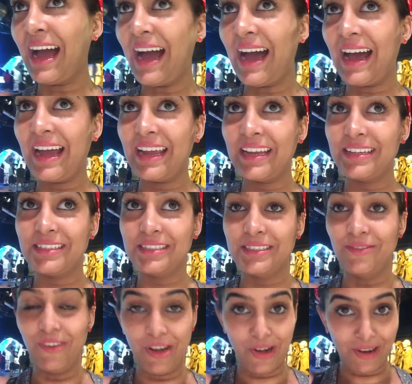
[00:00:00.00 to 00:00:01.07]
I
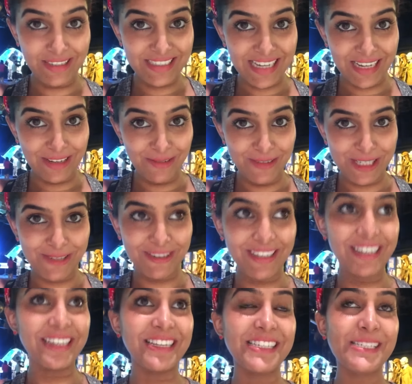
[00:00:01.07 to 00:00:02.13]
will not tell you which one
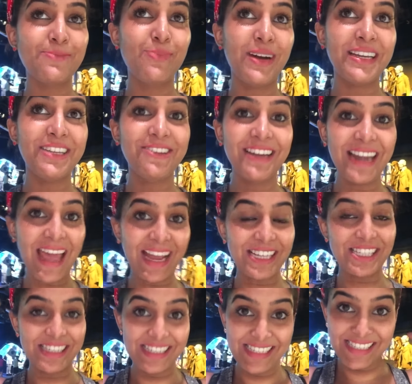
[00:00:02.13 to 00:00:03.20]
it is, but you can
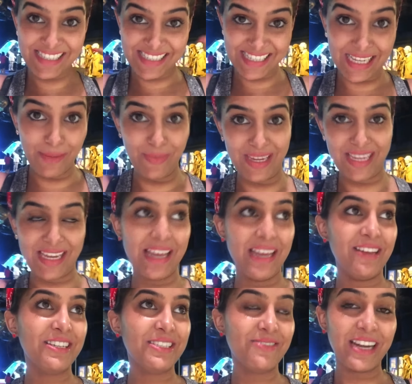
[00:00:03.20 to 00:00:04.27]
actually see me.
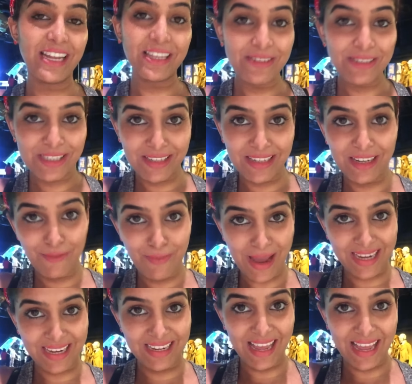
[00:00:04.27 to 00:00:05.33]
Because when I used to live
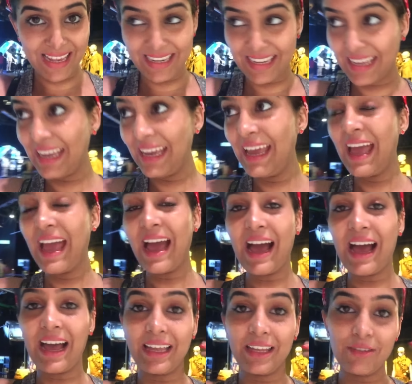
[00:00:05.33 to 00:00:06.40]
back in LA,
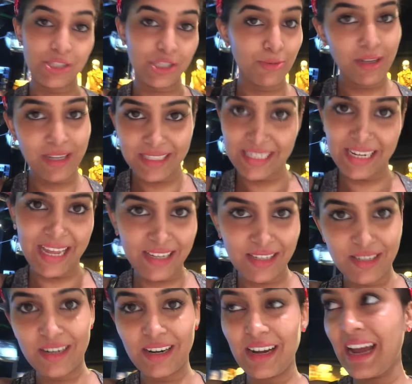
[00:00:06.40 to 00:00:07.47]
I used to work as an
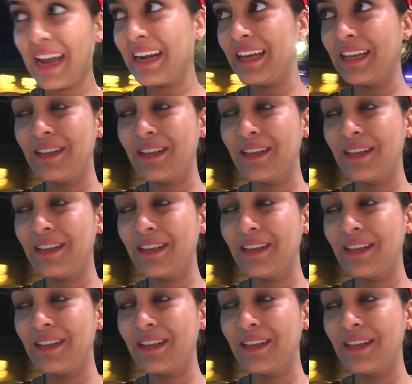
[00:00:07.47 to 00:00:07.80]
extra and I